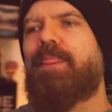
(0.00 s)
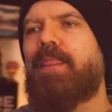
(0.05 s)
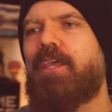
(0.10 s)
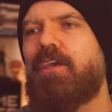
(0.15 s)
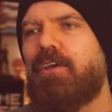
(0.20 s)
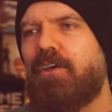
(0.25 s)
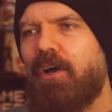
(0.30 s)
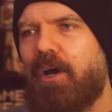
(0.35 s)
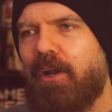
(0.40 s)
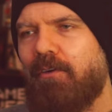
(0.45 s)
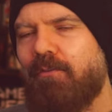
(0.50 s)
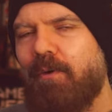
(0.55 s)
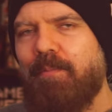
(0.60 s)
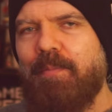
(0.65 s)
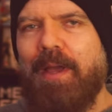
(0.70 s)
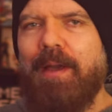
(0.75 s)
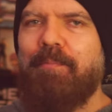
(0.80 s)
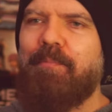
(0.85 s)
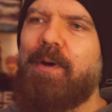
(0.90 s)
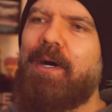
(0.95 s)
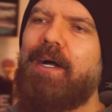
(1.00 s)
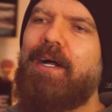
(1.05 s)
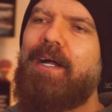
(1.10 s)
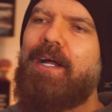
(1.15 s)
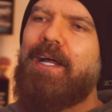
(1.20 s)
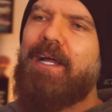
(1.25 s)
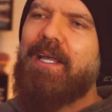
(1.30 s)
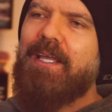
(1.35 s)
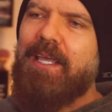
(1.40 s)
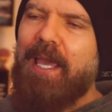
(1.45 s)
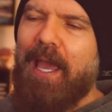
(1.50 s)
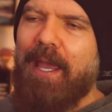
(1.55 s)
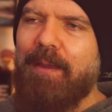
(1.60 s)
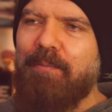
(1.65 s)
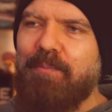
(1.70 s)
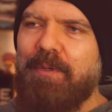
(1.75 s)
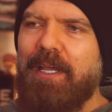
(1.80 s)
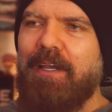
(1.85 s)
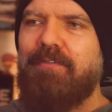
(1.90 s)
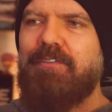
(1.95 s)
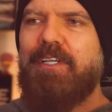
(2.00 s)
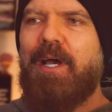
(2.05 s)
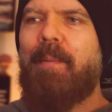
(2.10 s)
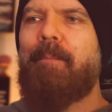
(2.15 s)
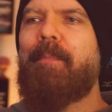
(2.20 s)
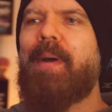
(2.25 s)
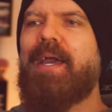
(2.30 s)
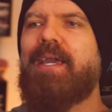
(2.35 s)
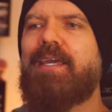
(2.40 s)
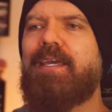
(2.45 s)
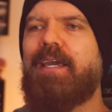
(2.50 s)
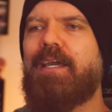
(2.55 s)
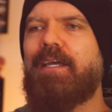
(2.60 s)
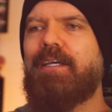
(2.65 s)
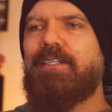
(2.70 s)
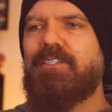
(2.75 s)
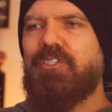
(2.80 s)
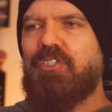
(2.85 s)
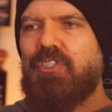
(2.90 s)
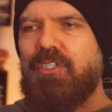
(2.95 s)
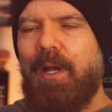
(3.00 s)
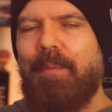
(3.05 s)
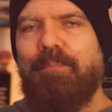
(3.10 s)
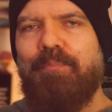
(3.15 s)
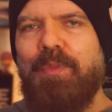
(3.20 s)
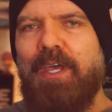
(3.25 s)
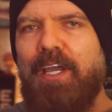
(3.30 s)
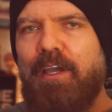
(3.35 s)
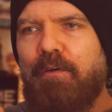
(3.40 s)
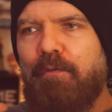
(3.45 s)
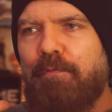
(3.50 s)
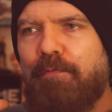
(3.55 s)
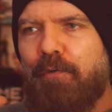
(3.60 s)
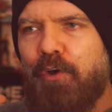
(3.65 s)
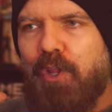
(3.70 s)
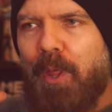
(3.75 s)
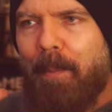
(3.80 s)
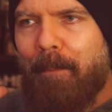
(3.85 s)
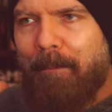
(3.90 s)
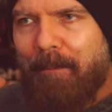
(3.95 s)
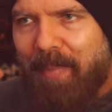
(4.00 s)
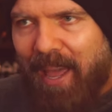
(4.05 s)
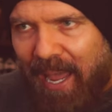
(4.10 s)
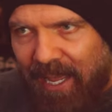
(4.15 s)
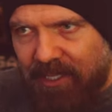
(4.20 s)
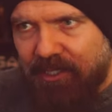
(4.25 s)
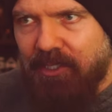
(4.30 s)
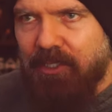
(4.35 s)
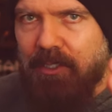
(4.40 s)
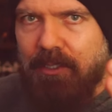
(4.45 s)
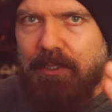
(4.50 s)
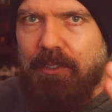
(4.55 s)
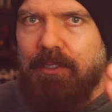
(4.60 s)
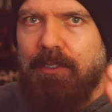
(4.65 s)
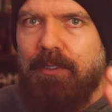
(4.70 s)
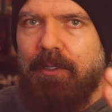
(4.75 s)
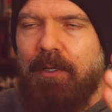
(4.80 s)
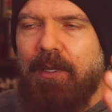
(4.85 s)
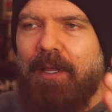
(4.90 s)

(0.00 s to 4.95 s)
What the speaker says: You got to remember, game devs are making something for the masses.